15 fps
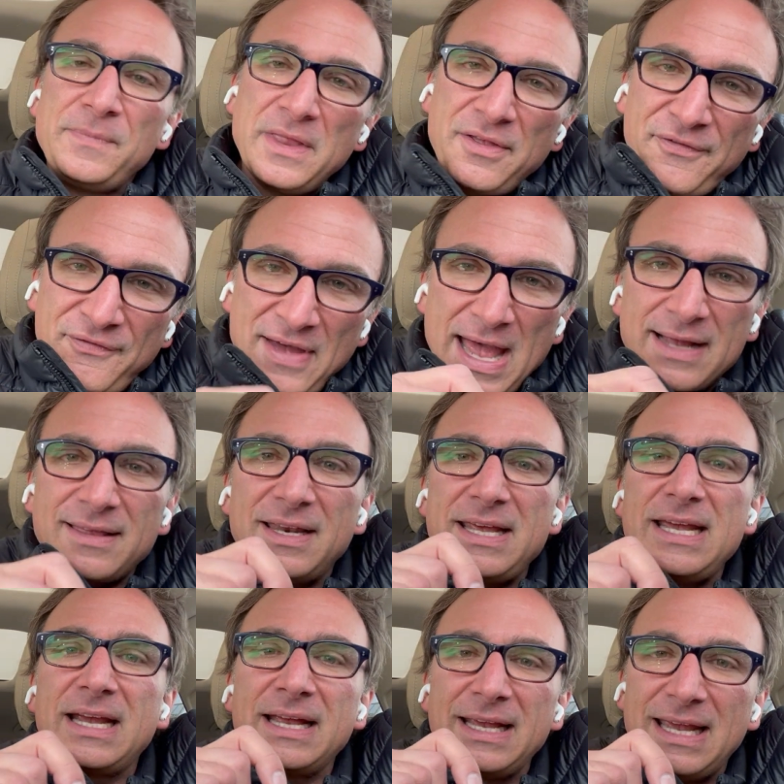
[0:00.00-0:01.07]
And the fact that
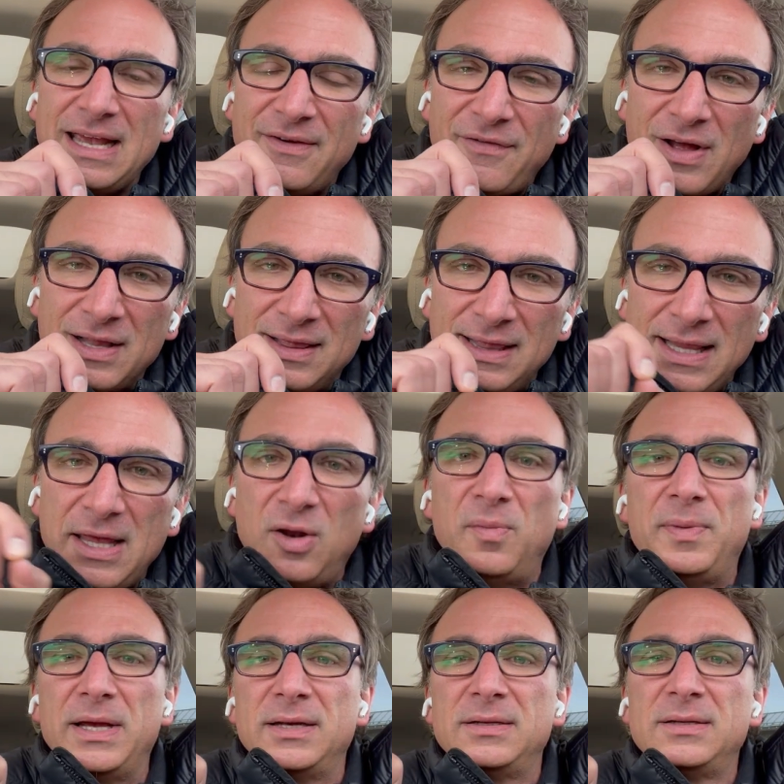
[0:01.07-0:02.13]
he can give a little
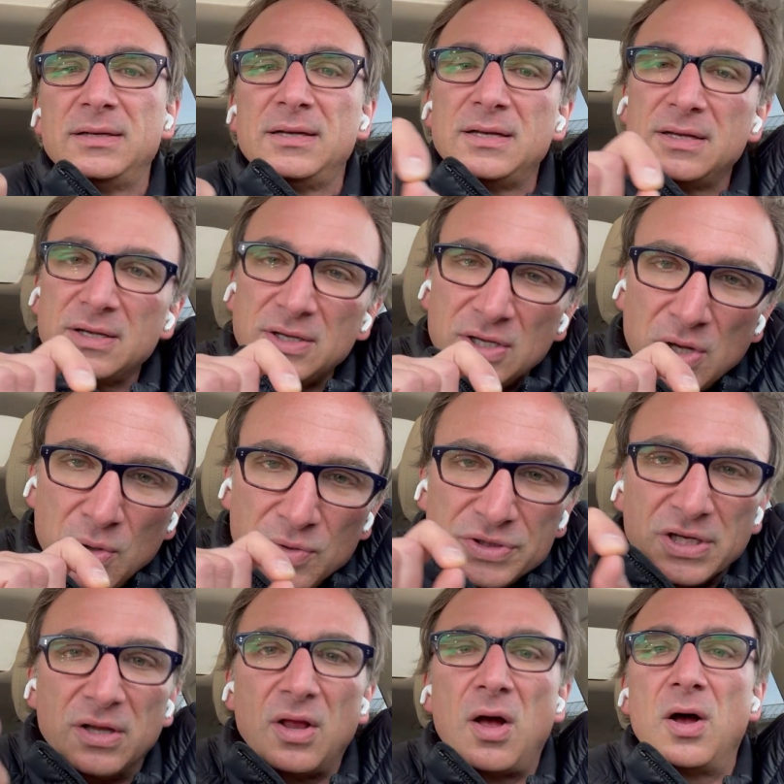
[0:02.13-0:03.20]
bit
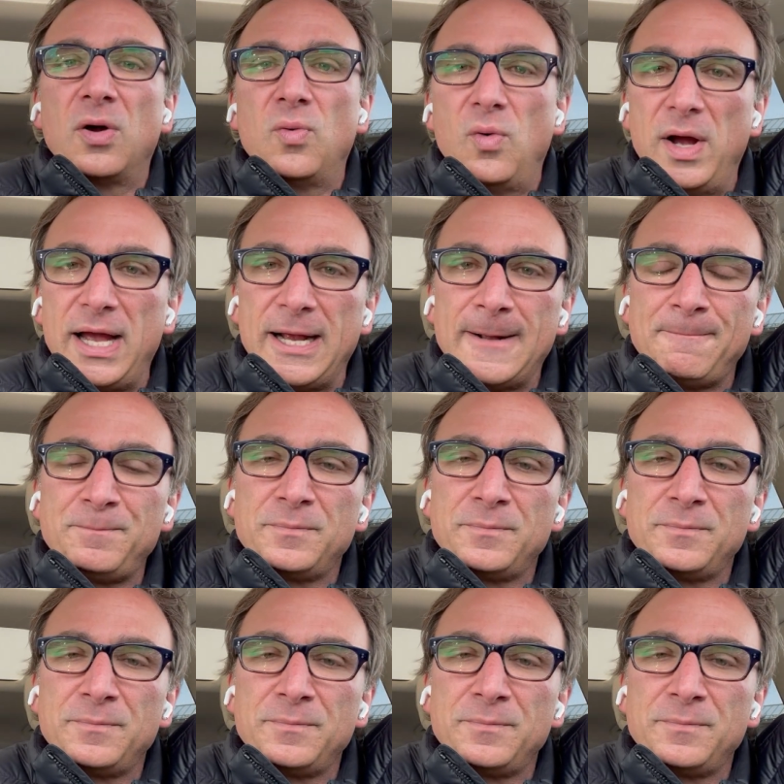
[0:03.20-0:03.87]
goes a long way.